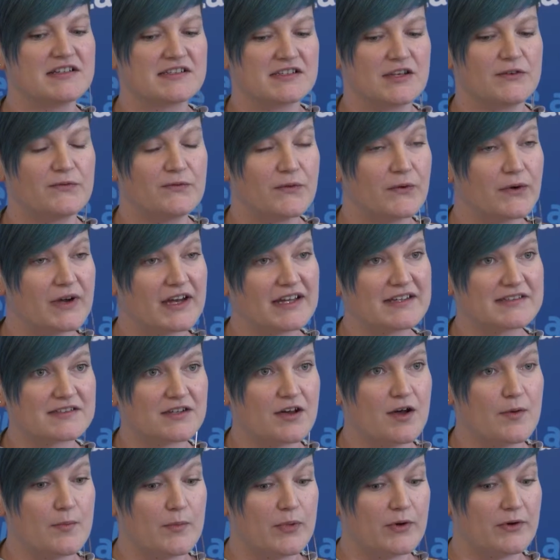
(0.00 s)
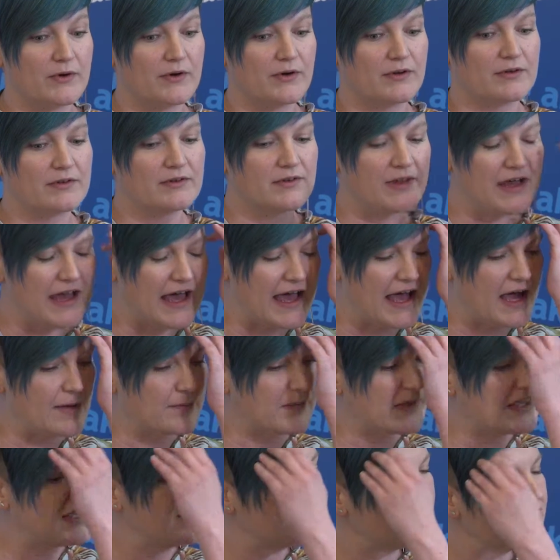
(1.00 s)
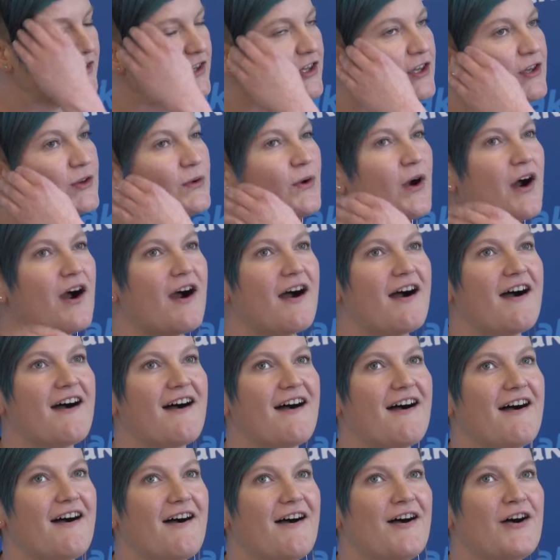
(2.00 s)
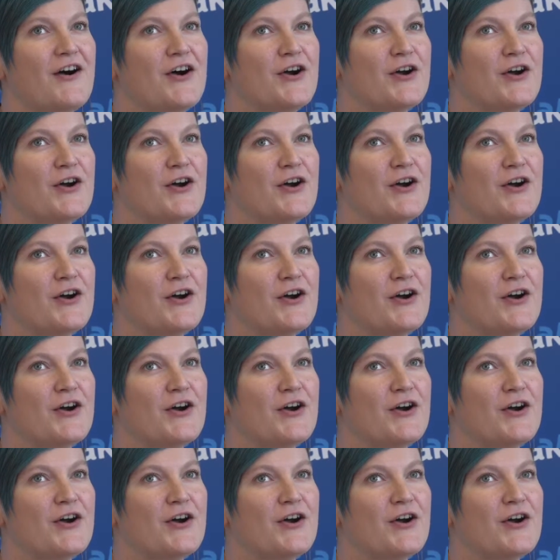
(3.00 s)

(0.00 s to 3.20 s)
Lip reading: So for example, if you are